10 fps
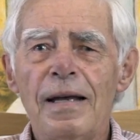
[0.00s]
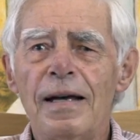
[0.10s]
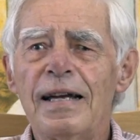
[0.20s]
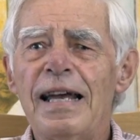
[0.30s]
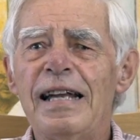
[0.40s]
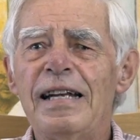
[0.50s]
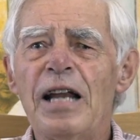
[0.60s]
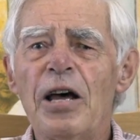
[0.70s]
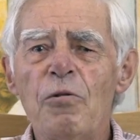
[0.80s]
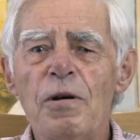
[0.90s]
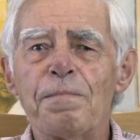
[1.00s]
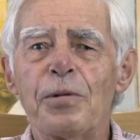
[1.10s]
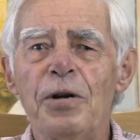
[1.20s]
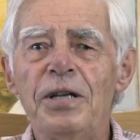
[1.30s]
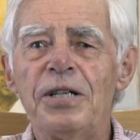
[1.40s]
I had no
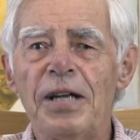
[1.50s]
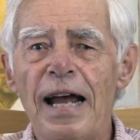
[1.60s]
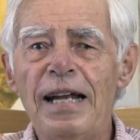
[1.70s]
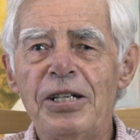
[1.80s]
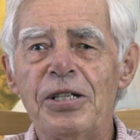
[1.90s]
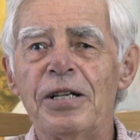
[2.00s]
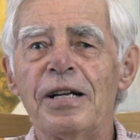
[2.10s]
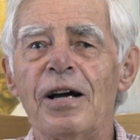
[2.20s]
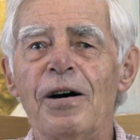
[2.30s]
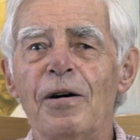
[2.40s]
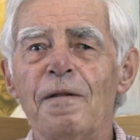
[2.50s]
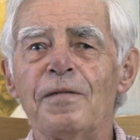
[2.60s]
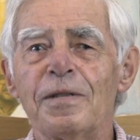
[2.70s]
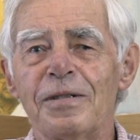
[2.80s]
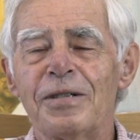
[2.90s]
appreciation
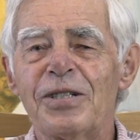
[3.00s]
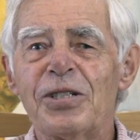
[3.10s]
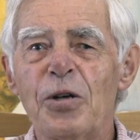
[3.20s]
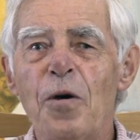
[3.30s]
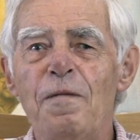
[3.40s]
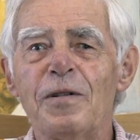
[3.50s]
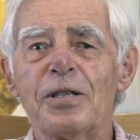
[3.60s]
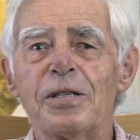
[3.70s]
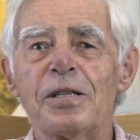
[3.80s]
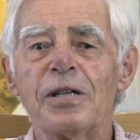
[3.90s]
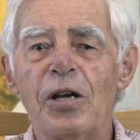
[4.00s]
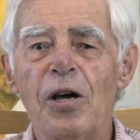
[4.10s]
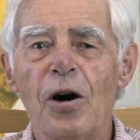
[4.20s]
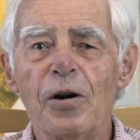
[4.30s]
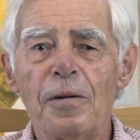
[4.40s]
of service to
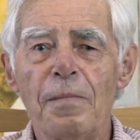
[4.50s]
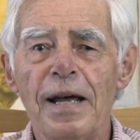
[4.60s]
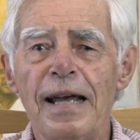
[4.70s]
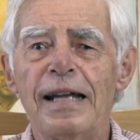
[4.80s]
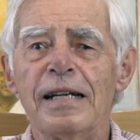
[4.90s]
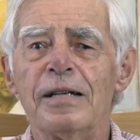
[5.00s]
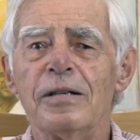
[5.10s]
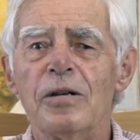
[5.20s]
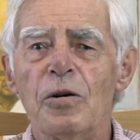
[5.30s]
God man